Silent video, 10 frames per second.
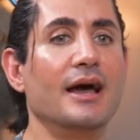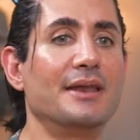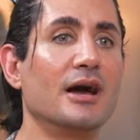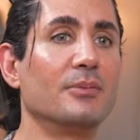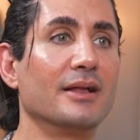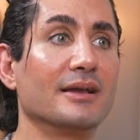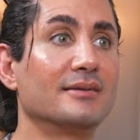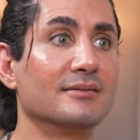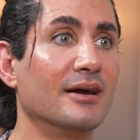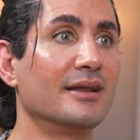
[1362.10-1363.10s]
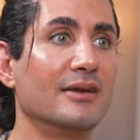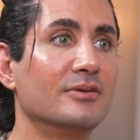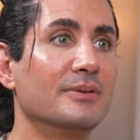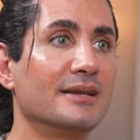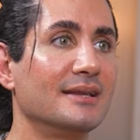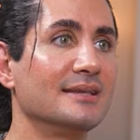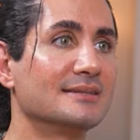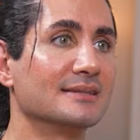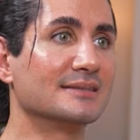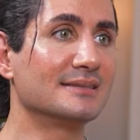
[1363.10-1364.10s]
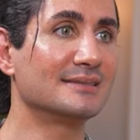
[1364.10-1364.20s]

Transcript: And now I'm like not everybody needs this.